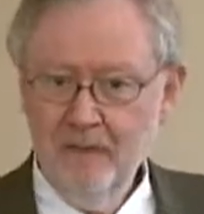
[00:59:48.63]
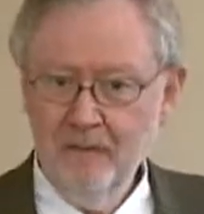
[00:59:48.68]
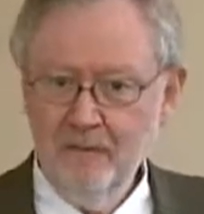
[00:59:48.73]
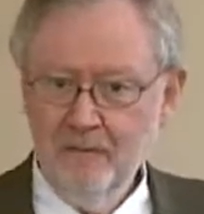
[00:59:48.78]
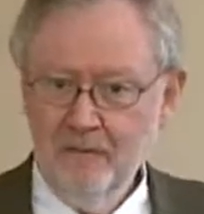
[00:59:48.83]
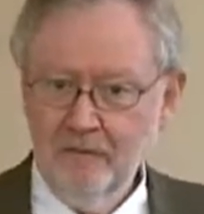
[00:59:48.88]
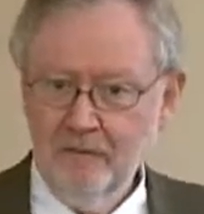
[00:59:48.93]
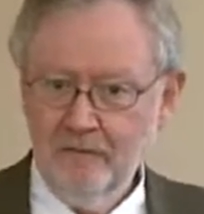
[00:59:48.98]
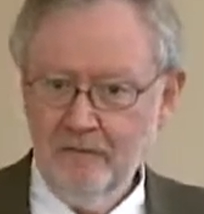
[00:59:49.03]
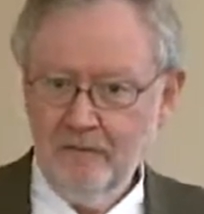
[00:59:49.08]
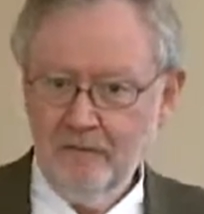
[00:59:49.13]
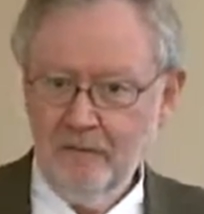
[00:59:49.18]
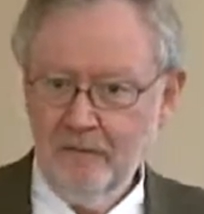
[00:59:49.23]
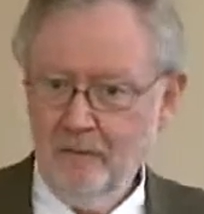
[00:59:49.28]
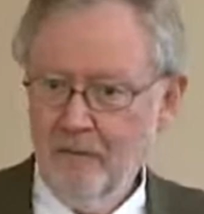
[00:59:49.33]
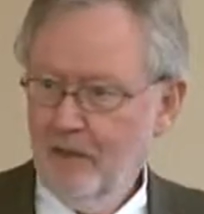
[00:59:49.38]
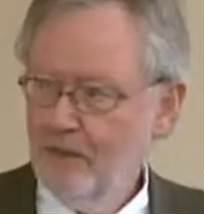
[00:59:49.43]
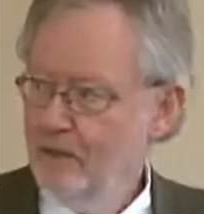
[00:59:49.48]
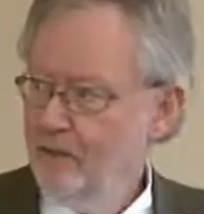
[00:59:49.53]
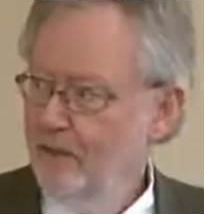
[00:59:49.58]
Well, I
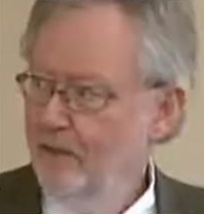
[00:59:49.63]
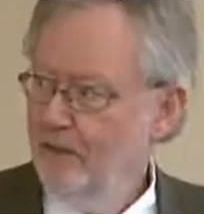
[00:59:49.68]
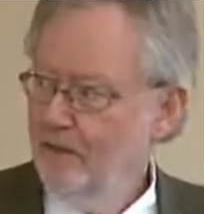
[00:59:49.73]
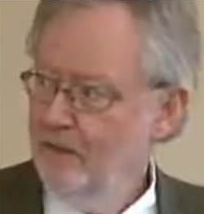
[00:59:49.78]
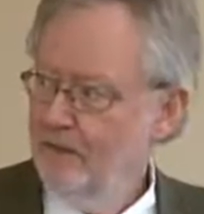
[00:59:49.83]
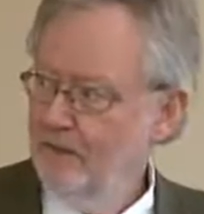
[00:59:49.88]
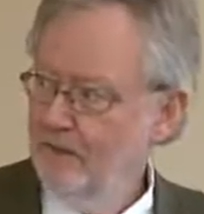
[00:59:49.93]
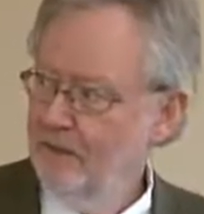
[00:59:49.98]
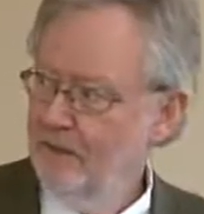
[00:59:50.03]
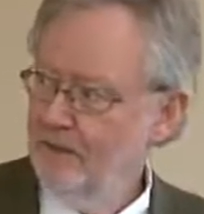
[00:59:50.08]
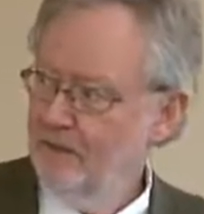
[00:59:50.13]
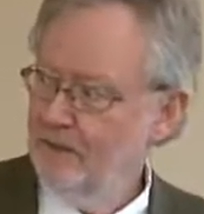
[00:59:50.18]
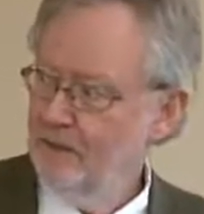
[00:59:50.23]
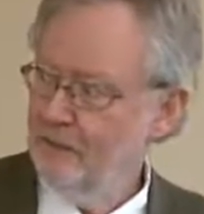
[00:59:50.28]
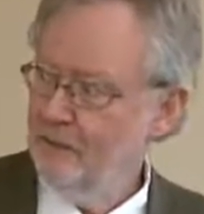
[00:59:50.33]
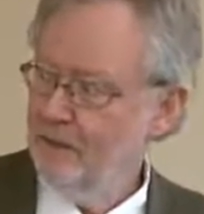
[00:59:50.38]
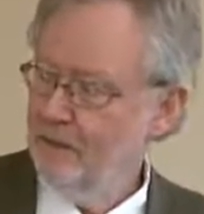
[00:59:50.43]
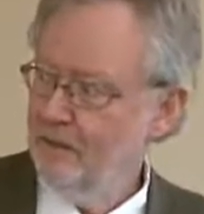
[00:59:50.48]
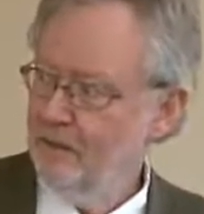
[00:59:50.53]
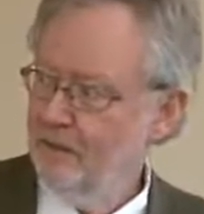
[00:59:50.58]
bought a brand new Dell
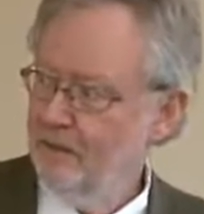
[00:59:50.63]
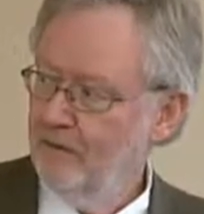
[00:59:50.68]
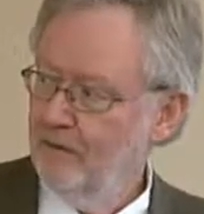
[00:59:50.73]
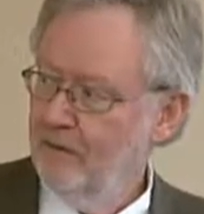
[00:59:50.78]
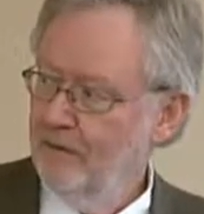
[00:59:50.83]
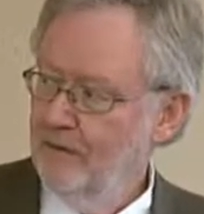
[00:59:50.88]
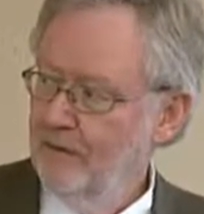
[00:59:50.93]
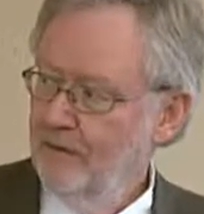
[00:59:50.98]
computer,